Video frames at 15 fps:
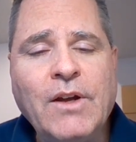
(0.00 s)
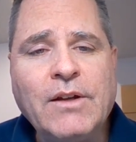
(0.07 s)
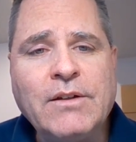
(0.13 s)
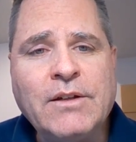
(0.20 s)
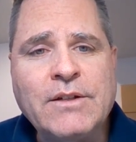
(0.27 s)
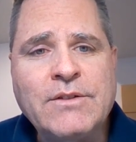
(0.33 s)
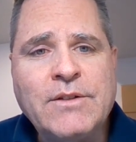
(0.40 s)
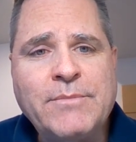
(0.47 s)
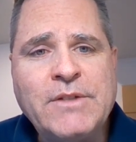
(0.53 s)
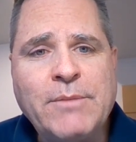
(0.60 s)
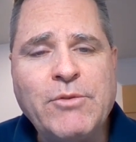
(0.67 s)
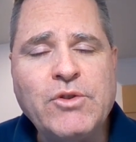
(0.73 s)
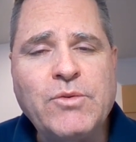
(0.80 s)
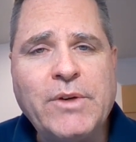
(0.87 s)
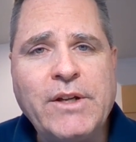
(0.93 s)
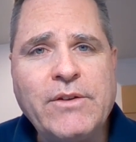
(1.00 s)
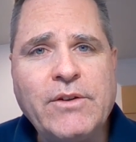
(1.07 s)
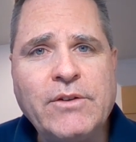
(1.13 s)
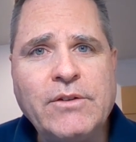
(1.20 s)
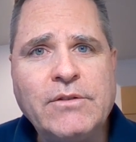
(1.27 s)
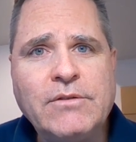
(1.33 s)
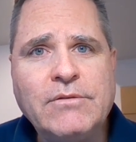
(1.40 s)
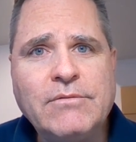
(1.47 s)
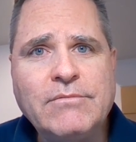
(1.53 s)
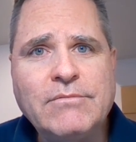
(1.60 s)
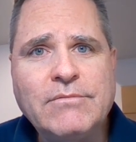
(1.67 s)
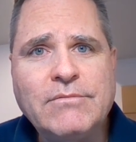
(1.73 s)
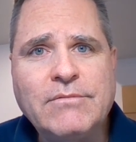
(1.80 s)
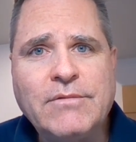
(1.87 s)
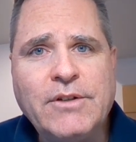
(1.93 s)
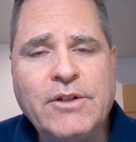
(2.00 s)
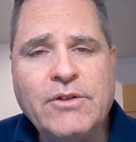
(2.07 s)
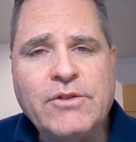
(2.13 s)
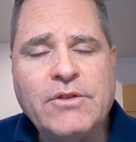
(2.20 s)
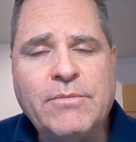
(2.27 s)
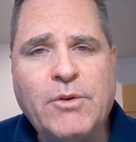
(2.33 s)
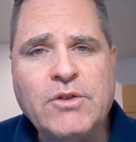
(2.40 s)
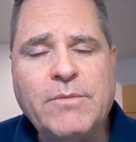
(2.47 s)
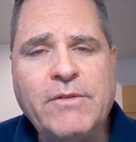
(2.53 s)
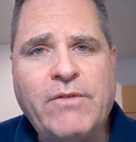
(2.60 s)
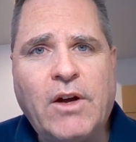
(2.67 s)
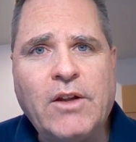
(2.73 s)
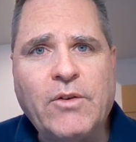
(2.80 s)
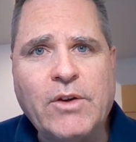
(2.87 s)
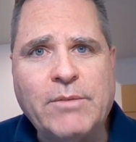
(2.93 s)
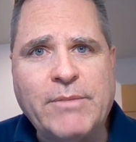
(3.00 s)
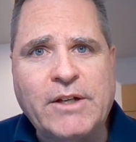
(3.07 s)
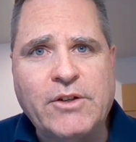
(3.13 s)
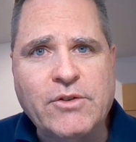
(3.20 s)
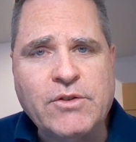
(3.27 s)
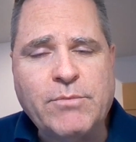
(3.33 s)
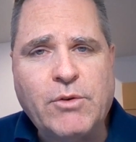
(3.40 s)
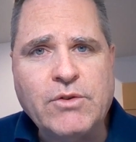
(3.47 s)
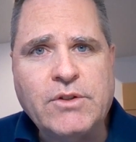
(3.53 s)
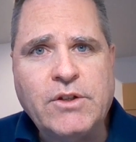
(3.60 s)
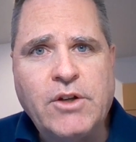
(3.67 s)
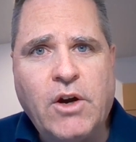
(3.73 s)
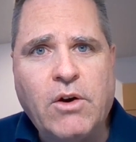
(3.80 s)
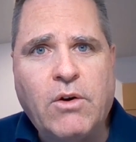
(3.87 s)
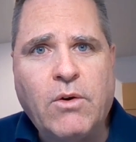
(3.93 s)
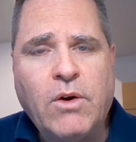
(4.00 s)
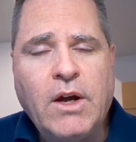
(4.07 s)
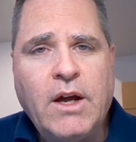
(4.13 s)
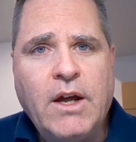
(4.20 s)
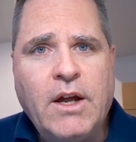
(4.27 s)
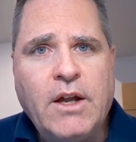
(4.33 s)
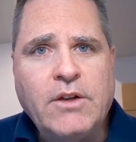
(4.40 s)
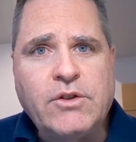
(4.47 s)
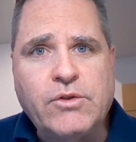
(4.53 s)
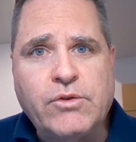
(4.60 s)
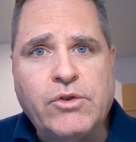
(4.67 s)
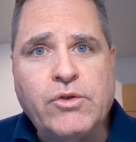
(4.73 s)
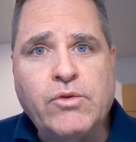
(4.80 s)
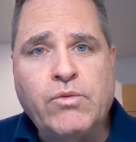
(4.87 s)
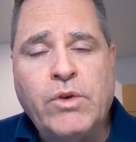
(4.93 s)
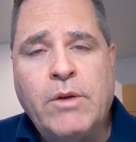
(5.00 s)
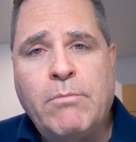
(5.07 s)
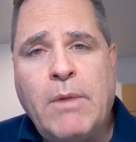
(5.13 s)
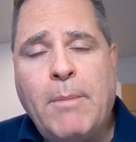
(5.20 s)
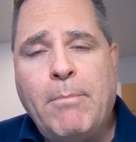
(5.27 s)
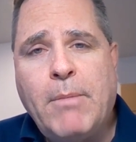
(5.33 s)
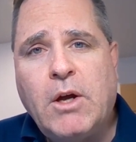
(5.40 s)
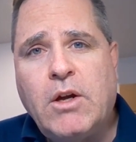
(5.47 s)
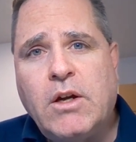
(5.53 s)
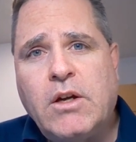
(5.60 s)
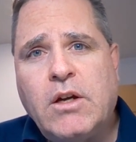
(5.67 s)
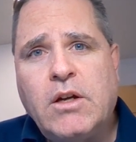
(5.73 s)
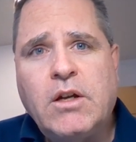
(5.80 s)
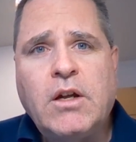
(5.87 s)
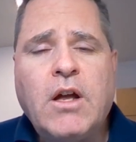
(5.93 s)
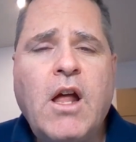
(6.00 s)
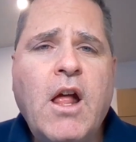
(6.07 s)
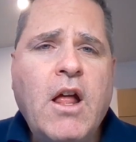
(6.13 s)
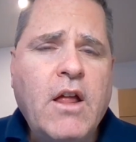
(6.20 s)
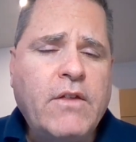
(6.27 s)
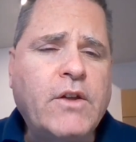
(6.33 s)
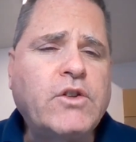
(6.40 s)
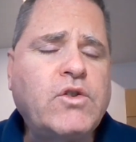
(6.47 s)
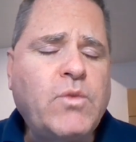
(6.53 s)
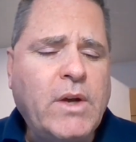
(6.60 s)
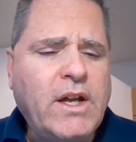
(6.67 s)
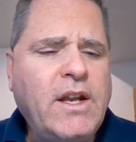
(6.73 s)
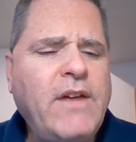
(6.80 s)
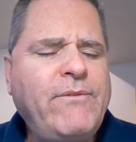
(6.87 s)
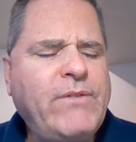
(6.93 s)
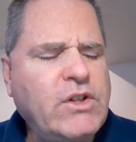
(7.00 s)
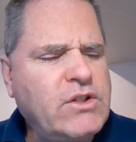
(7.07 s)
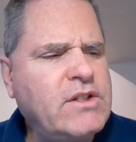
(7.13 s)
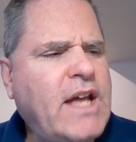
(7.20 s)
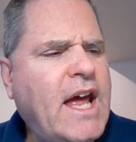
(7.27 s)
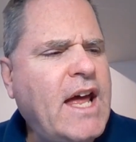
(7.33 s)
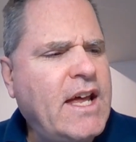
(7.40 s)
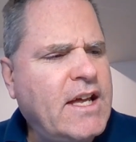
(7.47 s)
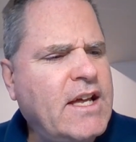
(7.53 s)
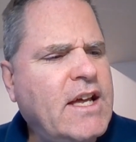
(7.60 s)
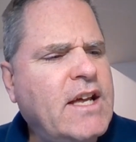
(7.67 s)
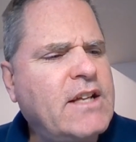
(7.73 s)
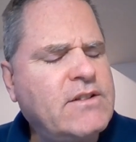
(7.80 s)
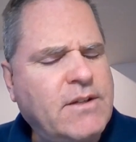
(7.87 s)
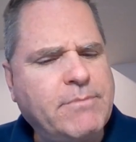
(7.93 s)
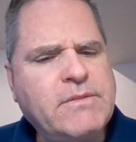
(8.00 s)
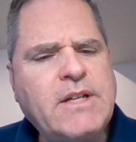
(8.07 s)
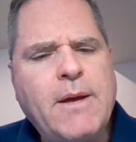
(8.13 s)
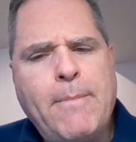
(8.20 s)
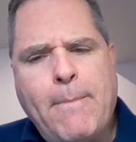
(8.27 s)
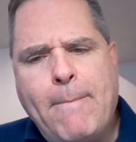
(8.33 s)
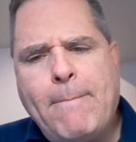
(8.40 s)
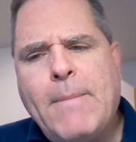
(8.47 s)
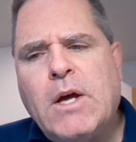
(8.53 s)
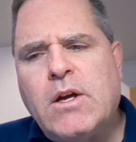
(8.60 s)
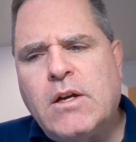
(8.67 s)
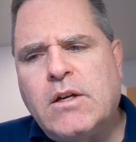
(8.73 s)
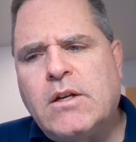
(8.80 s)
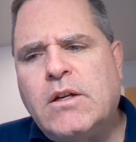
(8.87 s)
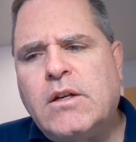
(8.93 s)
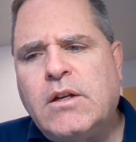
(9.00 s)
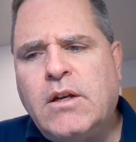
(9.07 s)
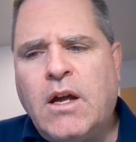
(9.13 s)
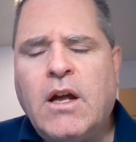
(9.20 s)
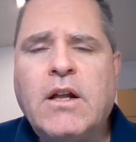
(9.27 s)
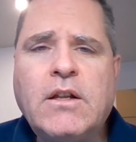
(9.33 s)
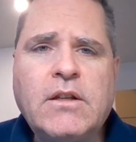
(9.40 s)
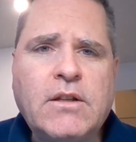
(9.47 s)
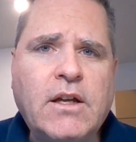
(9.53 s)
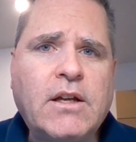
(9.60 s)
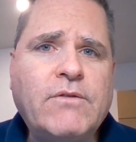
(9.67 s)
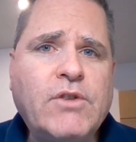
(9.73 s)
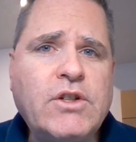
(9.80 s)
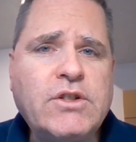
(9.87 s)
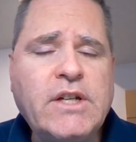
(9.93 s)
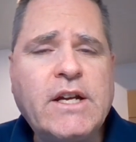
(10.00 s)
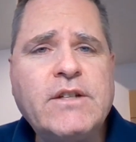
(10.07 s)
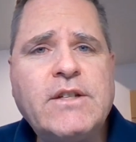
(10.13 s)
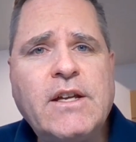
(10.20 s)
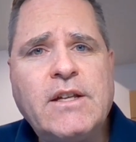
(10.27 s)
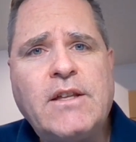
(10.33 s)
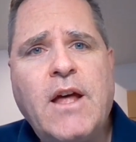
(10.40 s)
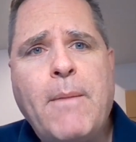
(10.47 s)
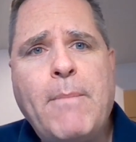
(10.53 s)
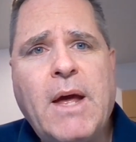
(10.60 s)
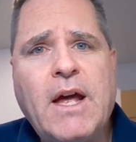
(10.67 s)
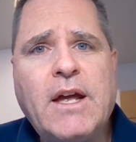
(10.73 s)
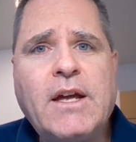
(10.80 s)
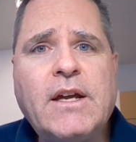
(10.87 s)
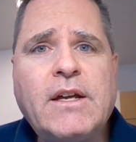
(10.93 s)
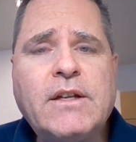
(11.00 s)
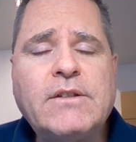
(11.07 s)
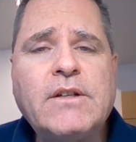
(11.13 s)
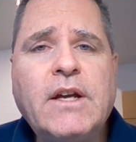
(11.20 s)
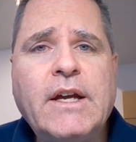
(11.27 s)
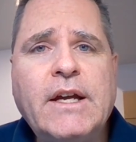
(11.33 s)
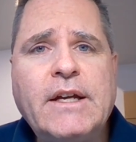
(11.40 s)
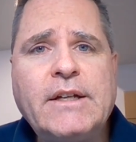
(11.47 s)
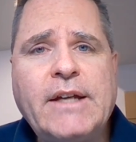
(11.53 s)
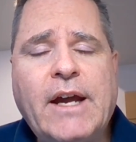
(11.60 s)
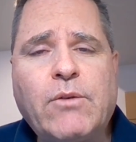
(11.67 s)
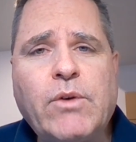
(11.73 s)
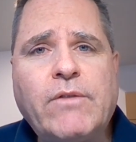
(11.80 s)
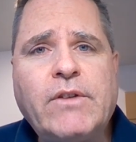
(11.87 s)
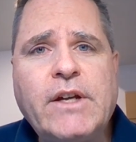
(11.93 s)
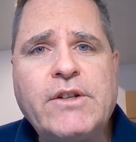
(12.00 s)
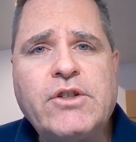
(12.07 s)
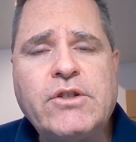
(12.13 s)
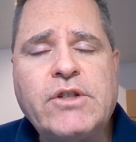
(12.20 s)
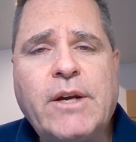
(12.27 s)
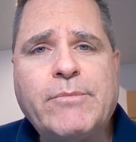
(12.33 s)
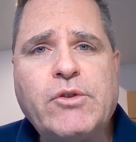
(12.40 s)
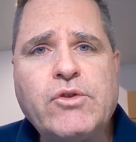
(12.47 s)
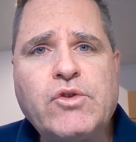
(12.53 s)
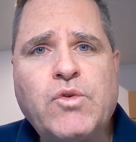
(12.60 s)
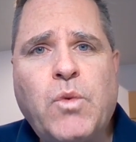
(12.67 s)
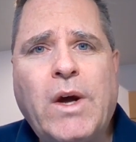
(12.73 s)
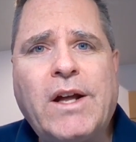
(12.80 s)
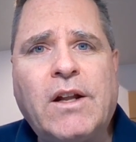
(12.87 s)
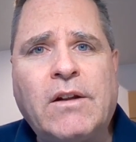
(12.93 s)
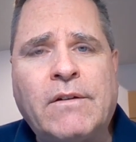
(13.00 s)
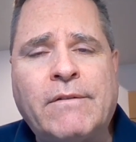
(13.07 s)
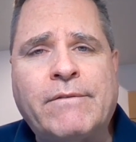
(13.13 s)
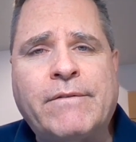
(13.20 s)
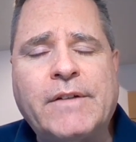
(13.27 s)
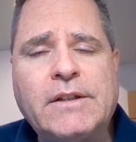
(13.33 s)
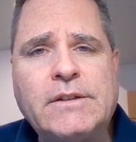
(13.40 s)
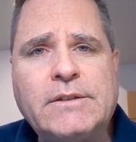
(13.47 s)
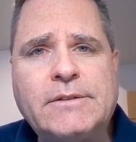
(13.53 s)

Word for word: because September 23rd, you're supposed to be following me. You're supposed to know do you remember the 21st night, September? Love was chasing our minds. Yeah, Revelation chapter 12.